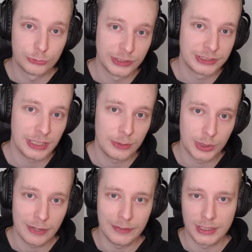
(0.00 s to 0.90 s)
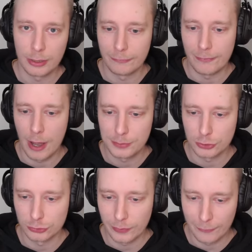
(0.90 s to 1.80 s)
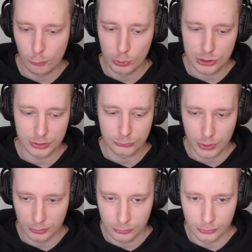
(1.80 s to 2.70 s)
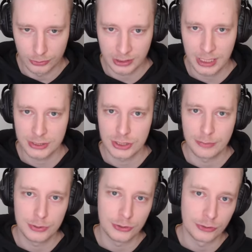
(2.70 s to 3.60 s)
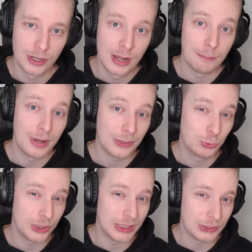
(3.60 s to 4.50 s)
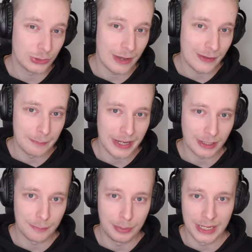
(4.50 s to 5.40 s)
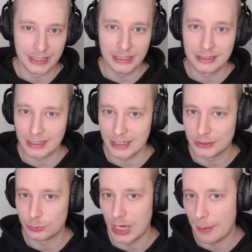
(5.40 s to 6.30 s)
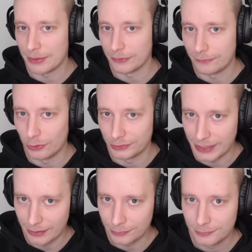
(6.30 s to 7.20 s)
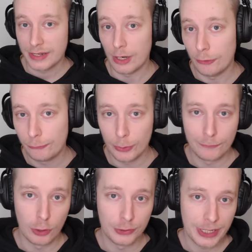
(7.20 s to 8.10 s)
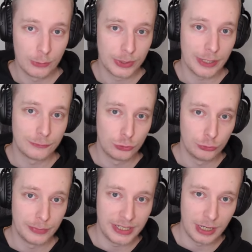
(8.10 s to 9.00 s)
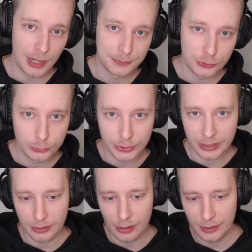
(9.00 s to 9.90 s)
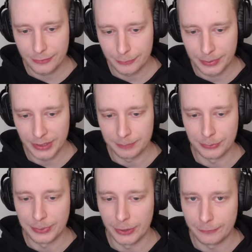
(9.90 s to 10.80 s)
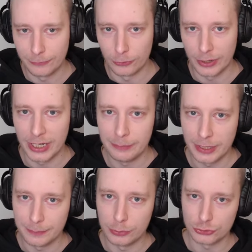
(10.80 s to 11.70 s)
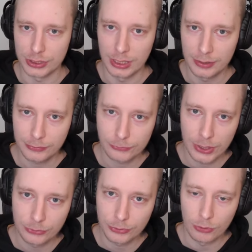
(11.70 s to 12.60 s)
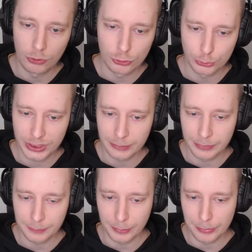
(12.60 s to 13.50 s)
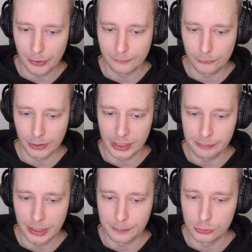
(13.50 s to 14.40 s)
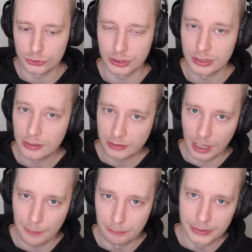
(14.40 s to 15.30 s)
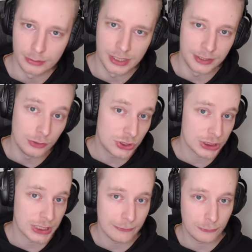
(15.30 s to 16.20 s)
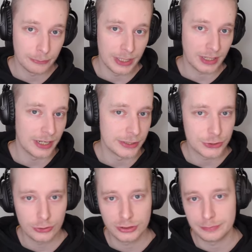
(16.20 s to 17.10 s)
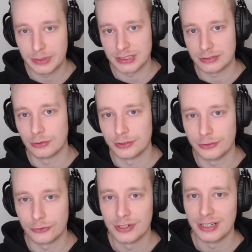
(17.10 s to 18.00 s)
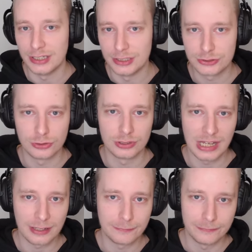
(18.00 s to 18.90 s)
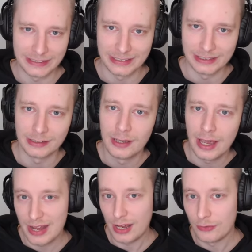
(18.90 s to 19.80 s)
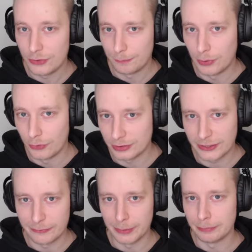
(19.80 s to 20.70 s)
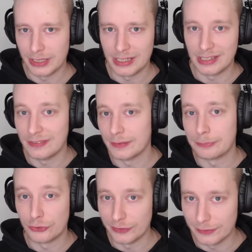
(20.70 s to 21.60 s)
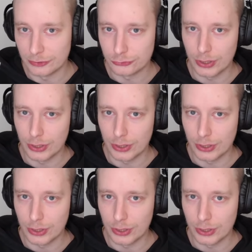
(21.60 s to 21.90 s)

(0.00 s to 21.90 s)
we're inside we have a ton of options, one of which is trying to do the cat jump here, but we need to have a backup plan in case we happen to fall down. Now if we fall down we have two main options. We can either be prepared for anybody pushing underground, or we can be prepared for anybody pushing top middle, and you just have to make a choice based on your initial gut feeling and how the opponents have been playing in the previous